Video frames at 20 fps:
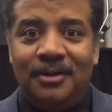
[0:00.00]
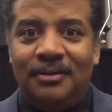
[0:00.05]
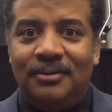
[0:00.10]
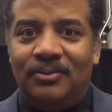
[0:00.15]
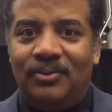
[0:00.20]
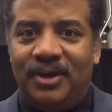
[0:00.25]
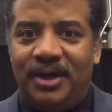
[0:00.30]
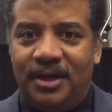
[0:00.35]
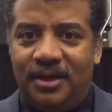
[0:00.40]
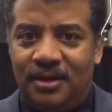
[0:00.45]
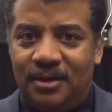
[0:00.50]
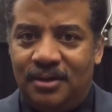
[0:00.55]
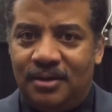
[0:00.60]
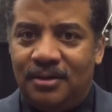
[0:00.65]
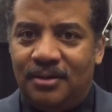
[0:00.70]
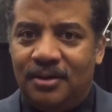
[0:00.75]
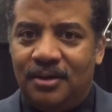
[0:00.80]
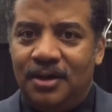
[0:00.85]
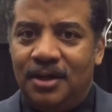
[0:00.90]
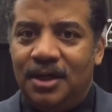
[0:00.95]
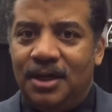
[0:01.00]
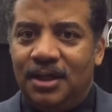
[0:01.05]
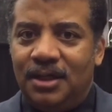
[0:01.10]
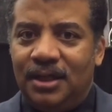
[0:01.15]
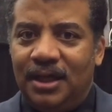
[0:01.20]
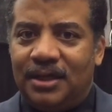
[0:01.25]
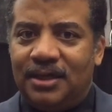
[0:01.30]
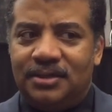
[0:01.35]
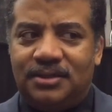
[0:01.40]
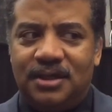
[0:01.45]
where,
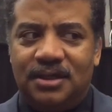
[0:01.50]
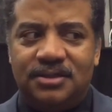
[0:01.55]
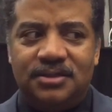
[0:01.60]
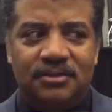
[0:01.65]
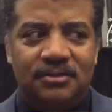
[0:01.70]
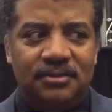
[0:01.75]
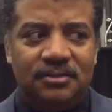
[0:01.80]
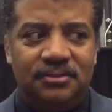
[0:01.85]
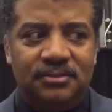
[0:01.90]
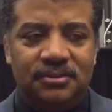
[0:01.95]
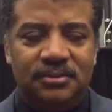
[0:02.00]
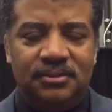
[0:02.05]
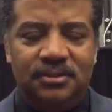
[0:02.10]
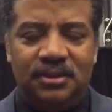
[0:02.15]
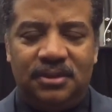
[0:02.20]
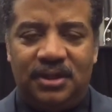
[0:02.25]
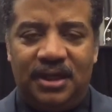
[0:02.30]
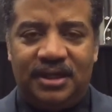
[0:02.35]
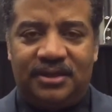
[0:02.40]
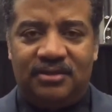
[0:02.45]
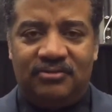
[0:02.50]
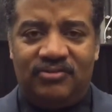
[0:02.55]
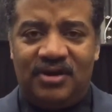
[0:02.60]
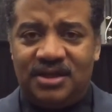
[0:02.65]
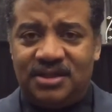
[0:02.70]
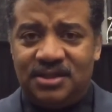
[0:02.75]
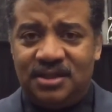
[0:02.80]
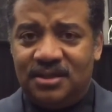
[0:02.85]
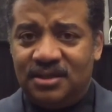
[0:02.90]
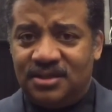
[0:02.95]
like, it doesn't look like the
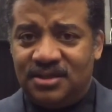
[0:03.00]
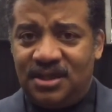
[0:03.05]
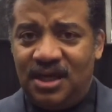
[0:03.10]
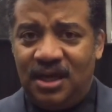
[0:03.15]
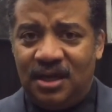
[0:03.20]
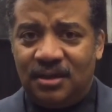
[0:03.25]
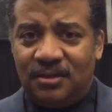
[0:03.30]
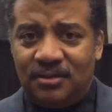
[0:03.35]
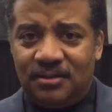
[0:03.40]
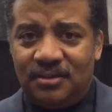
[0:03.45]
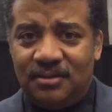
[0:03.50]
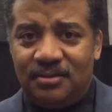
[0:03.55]
rest of the state.